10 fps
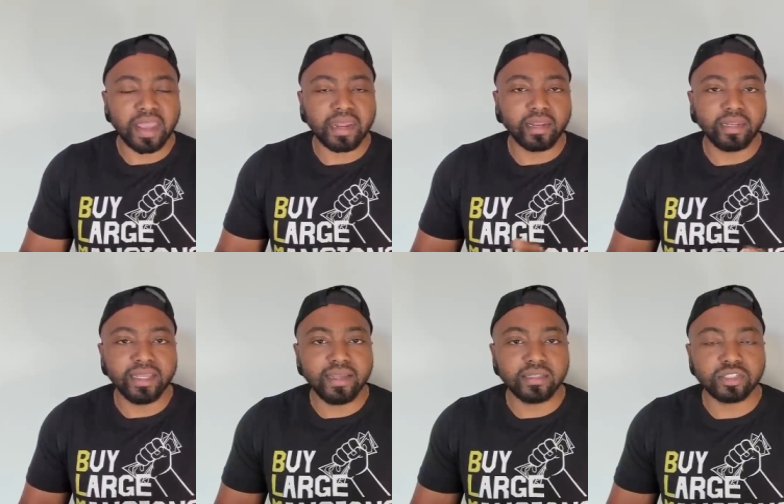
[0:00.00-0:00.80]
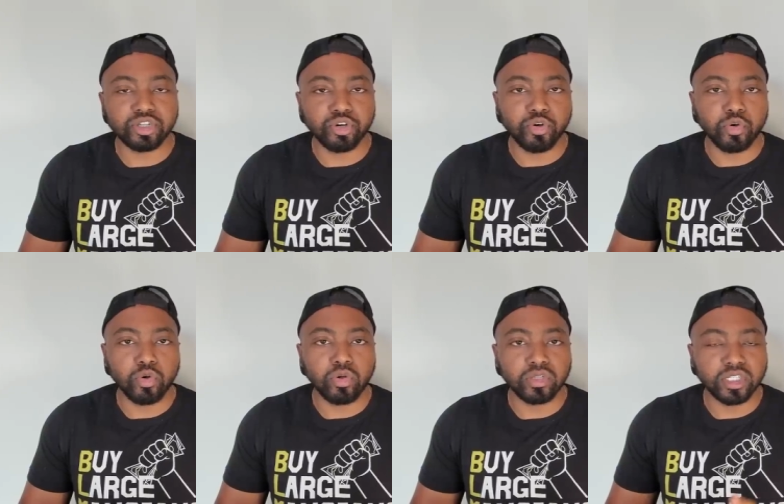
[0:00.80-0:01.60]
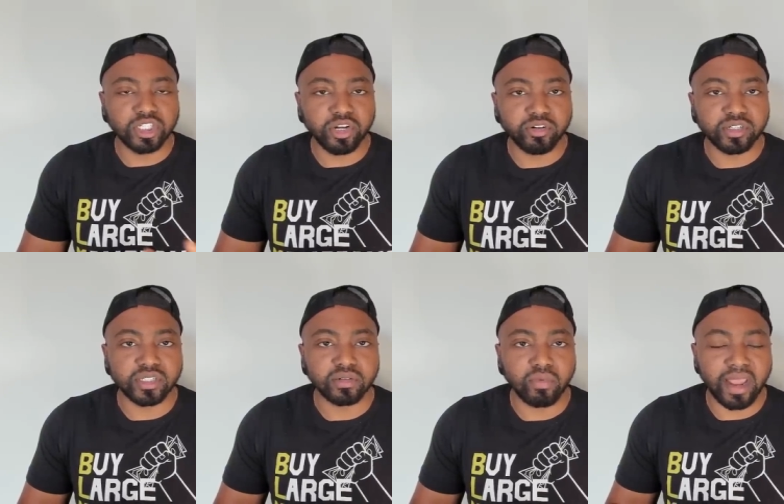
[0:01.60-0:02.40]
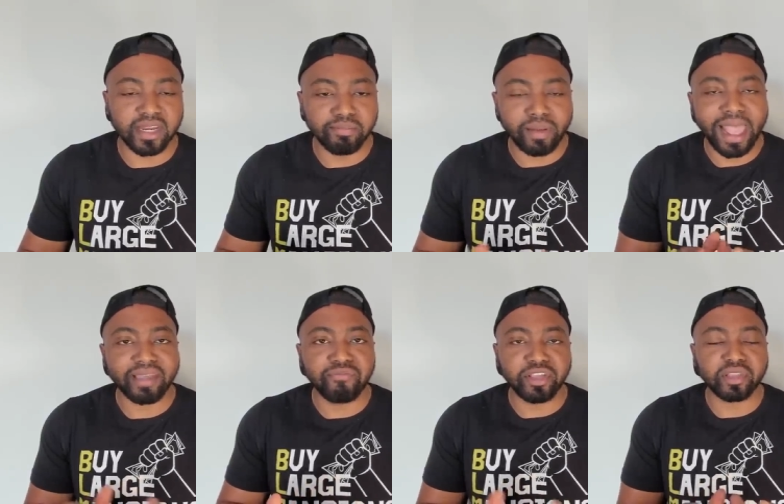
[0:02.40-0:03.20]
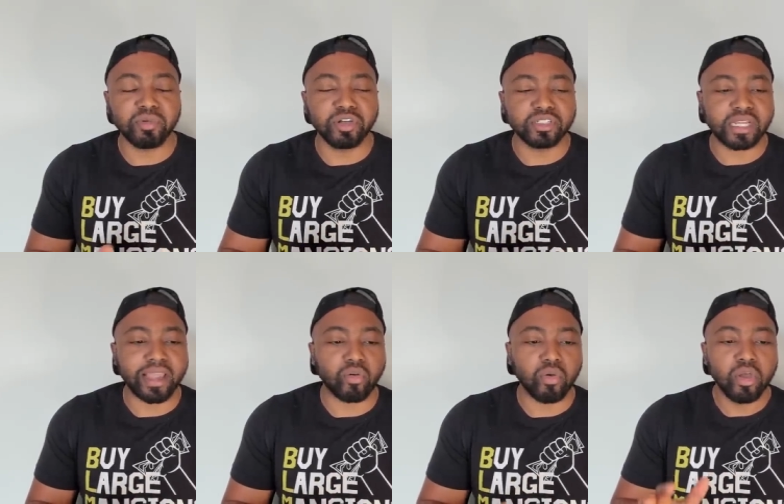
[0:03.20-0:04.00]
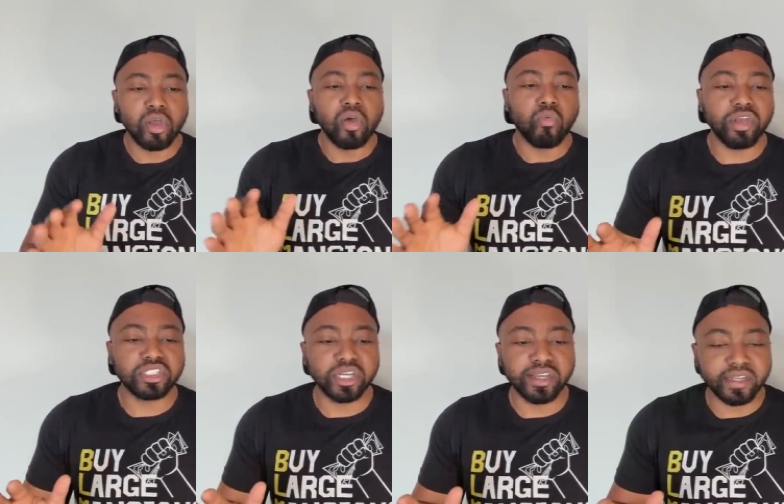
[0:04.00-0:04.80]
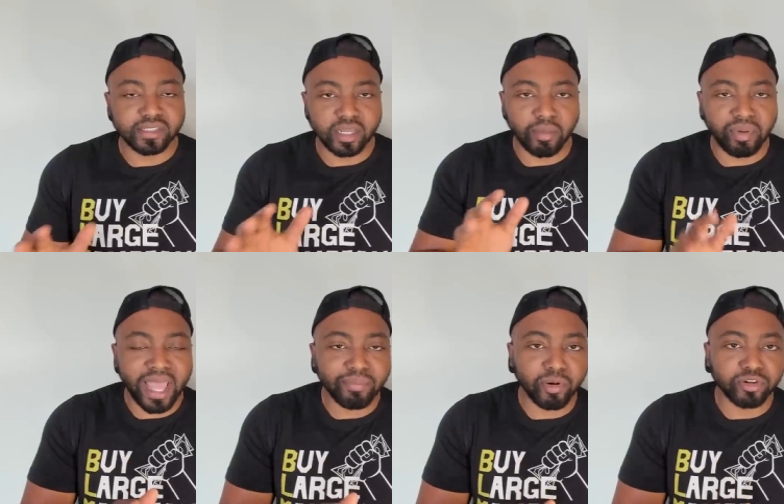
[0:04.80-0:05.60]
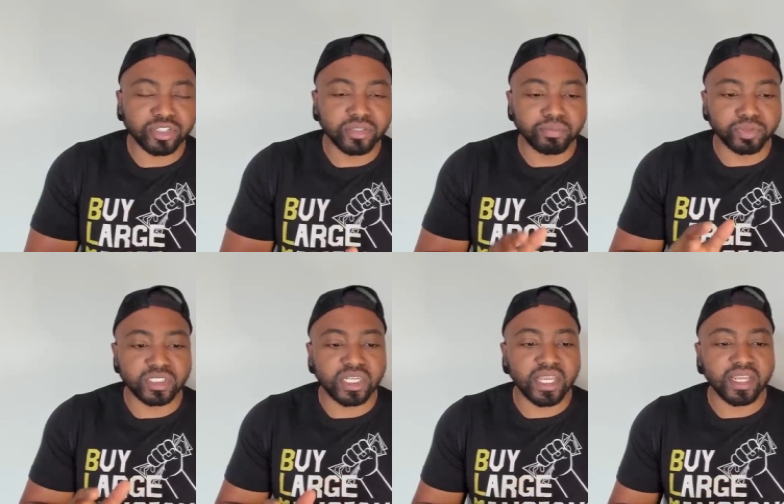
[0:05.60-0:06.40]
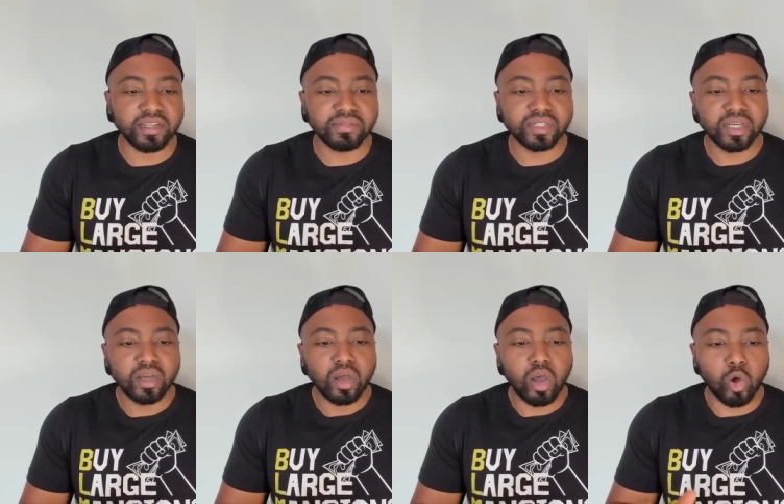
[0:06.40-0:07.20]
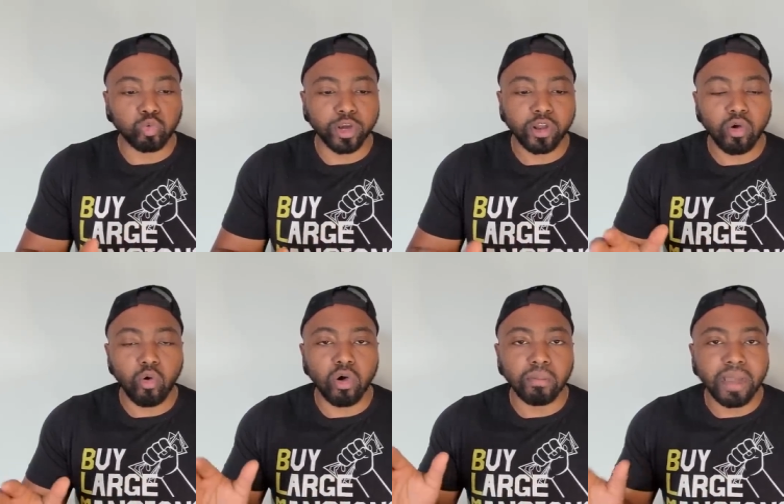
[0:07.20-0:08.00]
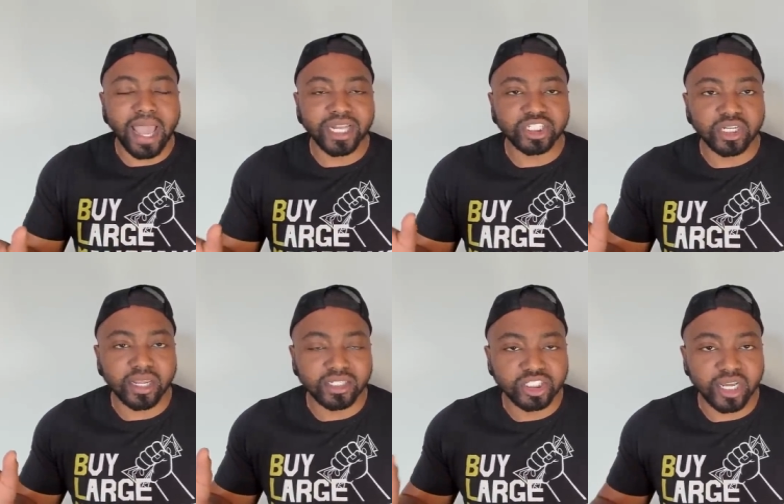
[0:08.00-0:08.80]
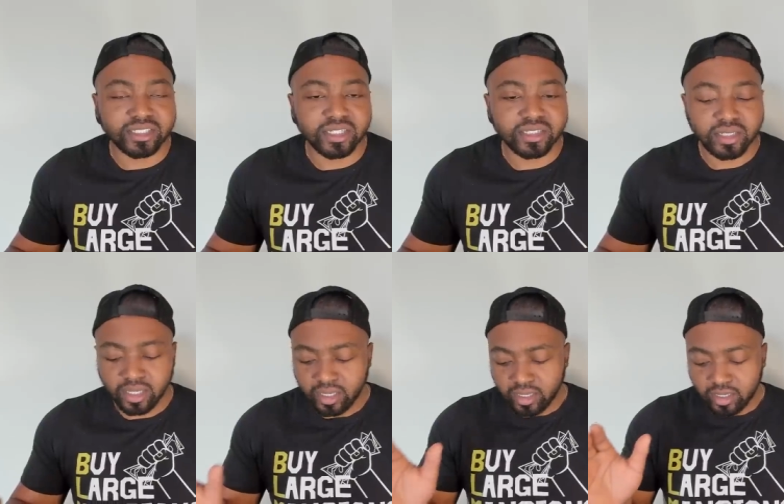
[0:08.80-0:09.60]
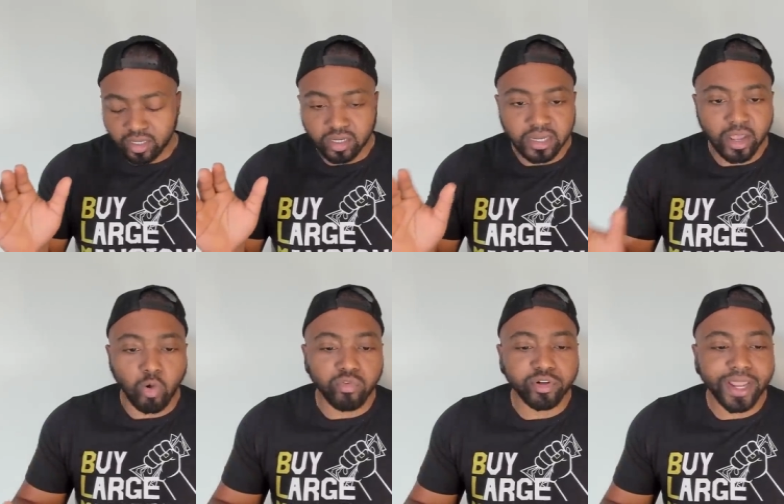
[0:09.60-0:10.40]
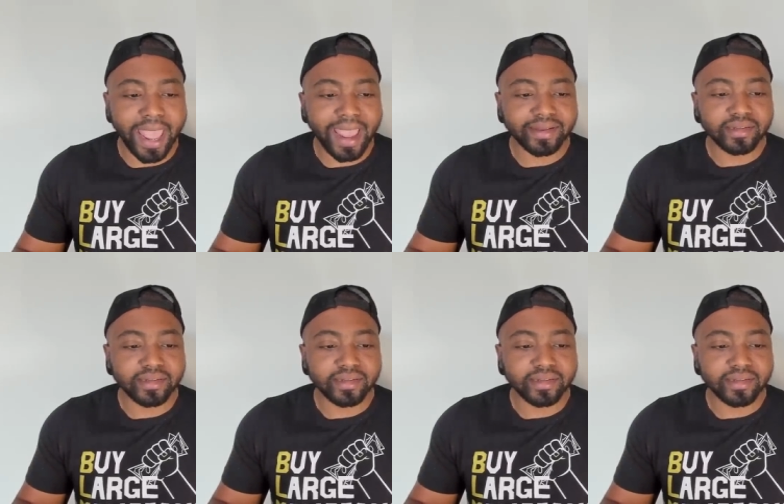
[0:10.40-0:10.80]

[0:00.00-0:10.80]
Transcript: That leads to degeneracy, right? The black victimhood cycle, which is a black person perceives a real or imagined injustice. They overreact.